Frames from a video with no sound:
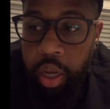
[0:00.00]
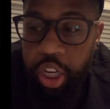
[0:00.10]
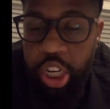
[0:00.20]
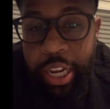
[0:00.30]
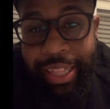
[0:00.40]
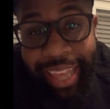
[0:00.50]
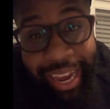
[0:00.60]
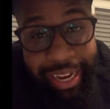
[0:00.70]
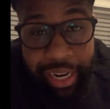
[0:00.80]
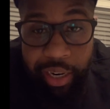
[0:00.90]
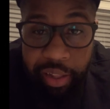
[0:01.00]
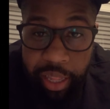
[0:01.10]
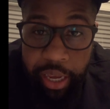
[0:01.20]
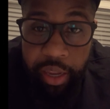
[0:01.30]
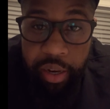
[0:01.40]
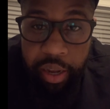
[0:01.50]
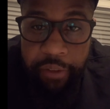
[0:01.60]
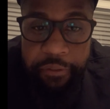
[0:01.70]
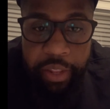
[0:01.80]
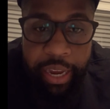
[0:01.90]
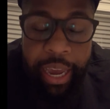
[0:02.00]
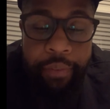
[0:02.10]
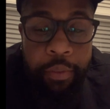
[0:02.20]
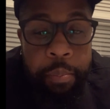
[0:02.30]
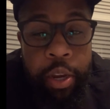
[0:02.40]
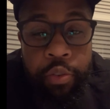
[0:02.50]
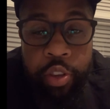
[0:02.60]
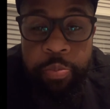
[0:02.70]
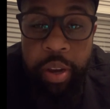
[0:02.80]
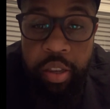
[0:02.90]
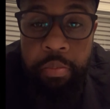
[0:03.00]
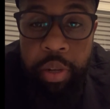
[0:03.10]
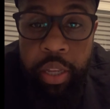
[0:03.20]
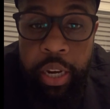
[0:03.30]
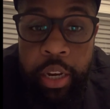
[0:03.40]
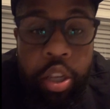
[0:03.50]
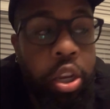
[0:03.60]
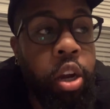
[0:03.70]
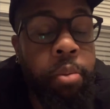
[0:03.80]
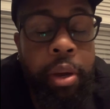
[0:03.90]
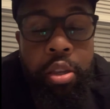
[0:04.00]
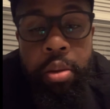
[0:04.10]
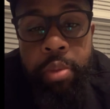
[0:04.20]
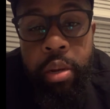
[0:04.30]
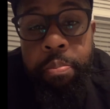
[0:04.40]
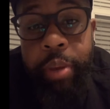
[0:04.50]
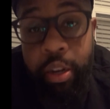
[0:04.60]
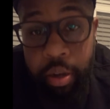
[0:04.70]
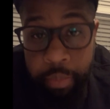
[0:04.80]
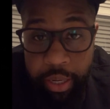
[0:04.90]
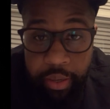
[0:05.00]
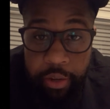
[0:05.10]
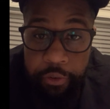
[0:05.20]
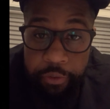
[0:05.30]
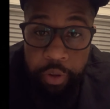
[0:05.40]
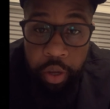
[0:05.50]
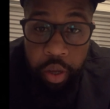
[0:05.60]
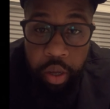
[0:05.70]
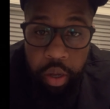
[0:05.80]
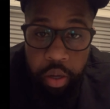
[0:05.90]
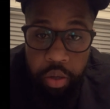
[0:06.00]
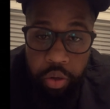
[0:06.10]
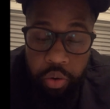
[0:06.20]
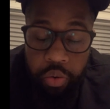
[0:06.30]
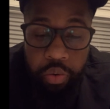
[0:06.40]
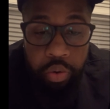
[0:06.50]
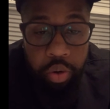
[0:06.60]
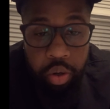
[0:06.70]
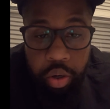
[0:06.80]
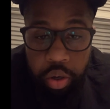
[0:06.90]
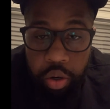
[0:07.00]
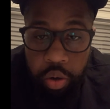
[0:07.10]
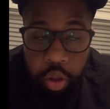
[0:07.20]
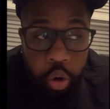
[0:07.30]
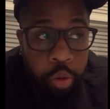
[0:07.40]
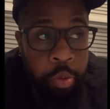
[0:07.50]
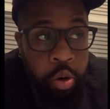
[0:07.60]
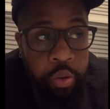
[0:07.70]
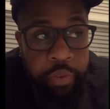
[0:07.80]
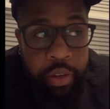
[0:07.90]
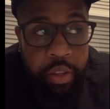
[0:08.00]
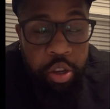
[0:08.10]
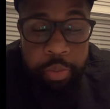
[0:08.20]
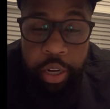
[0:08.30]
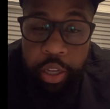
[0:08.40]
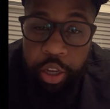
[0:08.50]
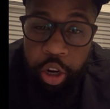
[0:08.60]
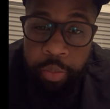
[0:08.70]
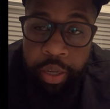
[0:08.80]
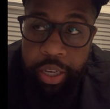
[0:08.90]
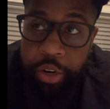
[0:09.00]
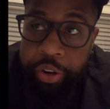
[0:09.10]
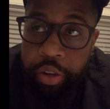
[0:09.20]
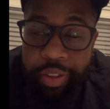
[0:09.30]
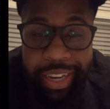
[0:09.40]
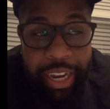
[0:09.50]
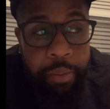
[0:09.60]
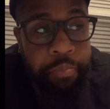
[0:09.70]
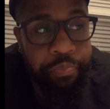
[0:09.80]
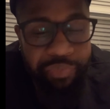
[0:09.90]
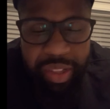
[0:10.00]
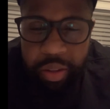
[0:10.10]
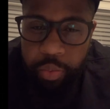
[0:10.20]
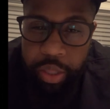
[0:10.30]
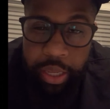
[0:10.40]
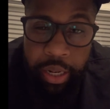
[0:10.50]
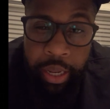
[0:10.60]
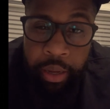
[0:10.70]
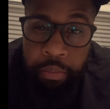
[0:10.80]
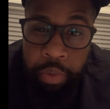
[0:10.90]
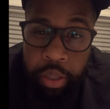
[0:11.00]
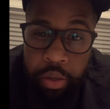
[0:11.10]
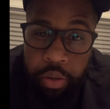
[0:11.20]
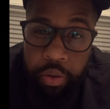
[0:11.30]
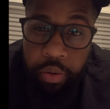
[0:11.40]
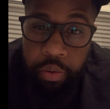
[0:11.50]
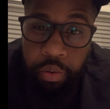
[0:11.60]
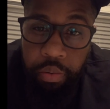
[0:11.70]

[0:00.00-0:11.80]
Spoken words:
shed that kind of light. I feel like I have a bigger responsibility to talk about something bigger than myself. So, Locomotive is to be determined. Stereotype within like a month or so.